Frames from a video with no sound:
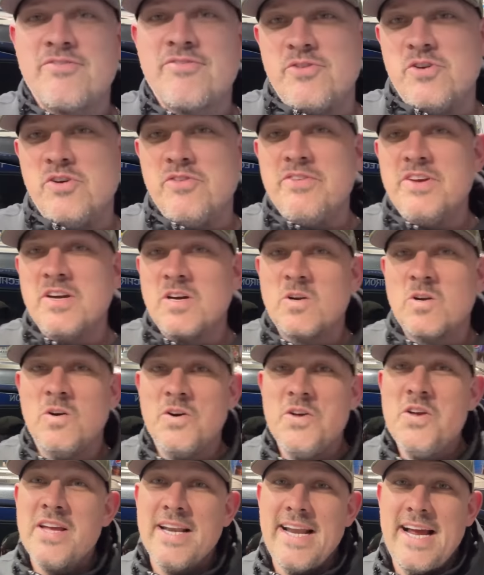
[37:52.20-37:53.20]
fuel vehicle.
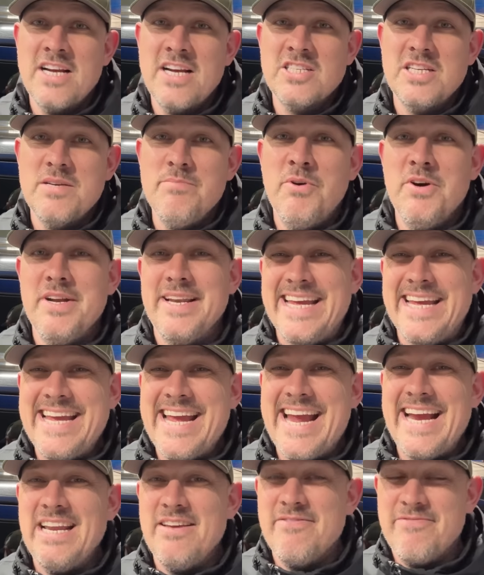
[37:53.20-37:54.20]
You can actually put
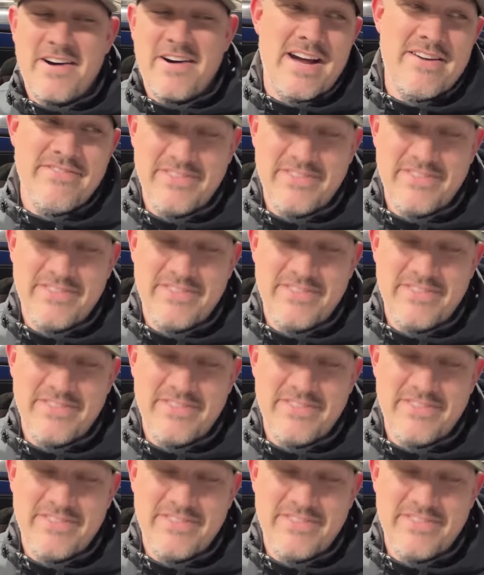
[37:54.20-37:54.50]
E85